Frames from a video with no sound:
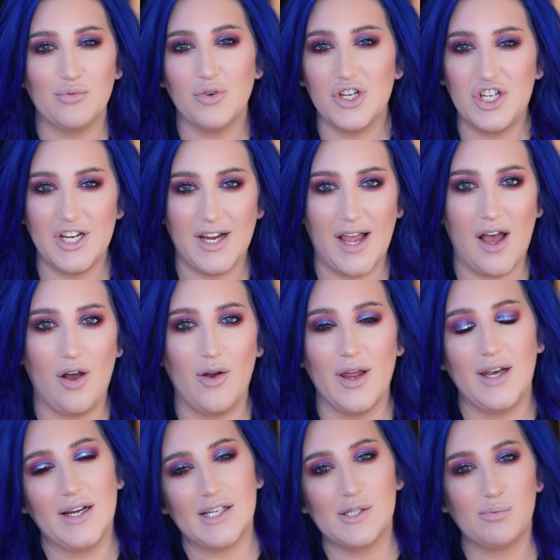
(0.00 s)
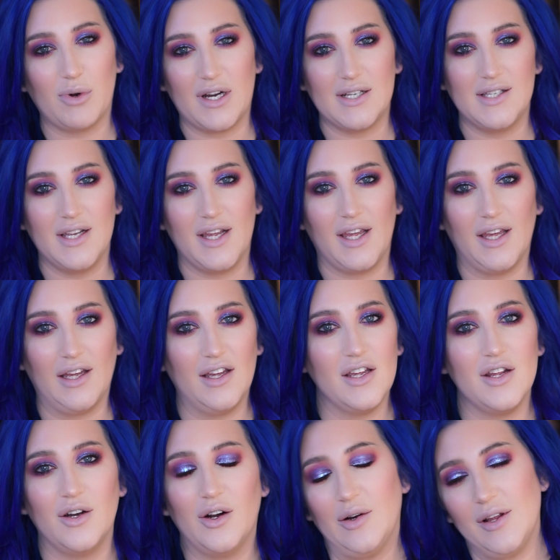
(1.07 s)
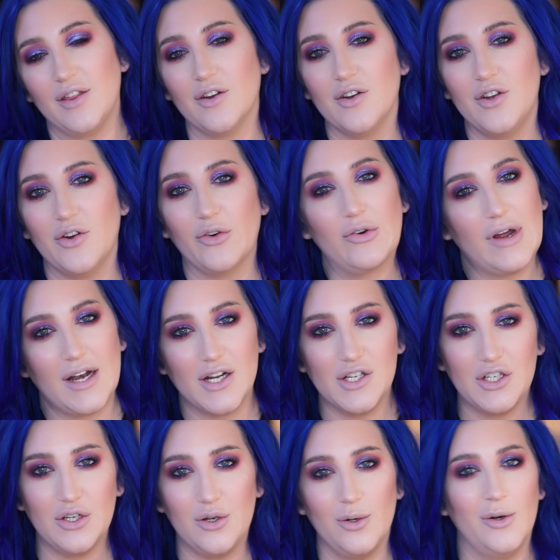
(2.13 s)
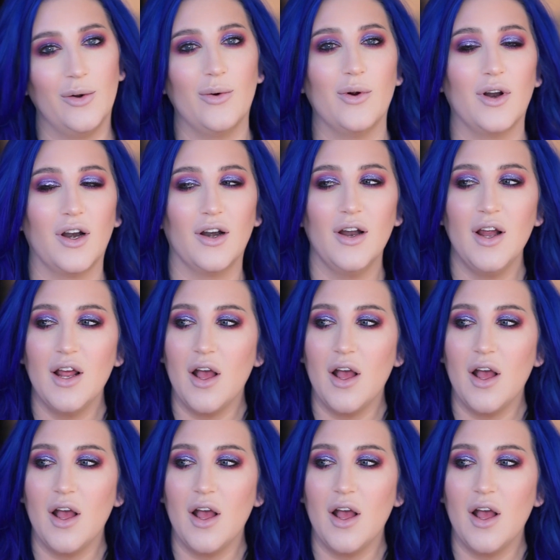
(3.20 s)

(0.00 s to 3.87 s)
reaching out and expressing, you know, either your gratitude or